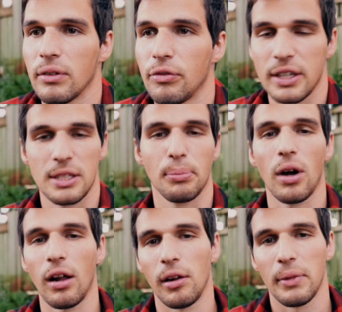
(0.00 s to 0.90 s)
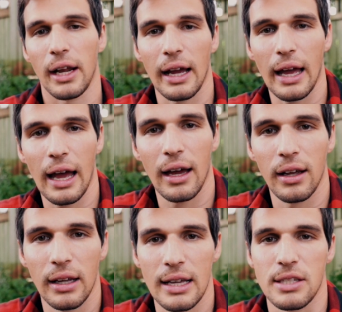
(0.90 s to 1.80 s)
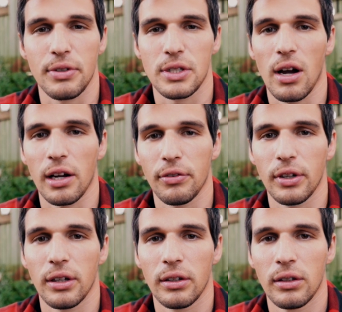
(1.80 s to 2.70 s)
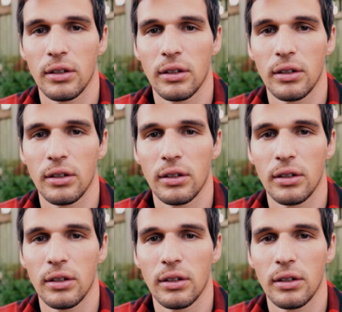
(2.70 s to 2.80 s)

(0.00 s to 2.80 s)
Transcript: fix a problem that I had as a photographer